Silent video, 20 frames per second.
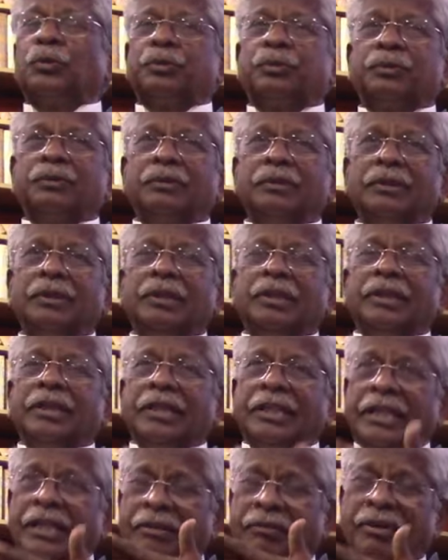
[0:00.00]
proof.
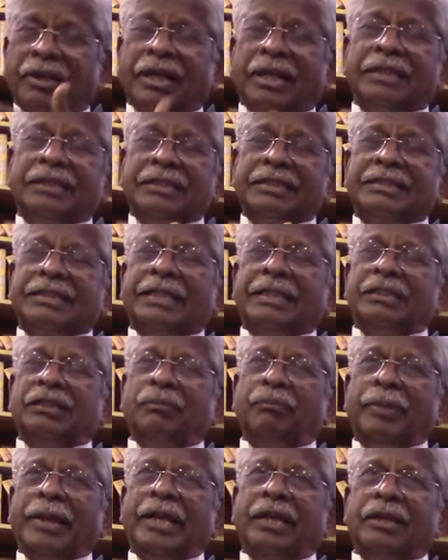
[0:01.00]
Even at the stage
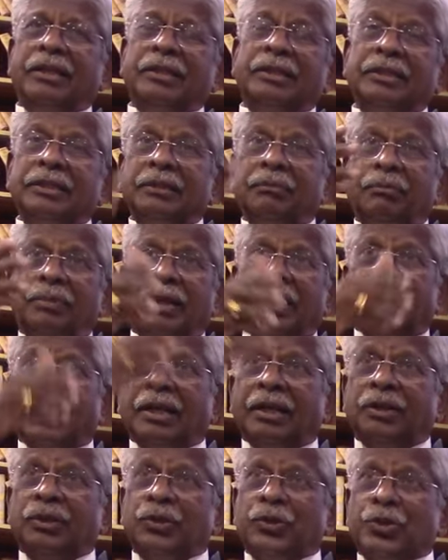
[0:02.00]
of bail, the
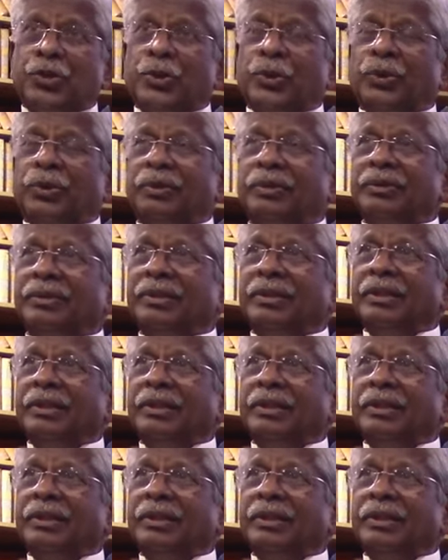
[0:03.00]
burden to show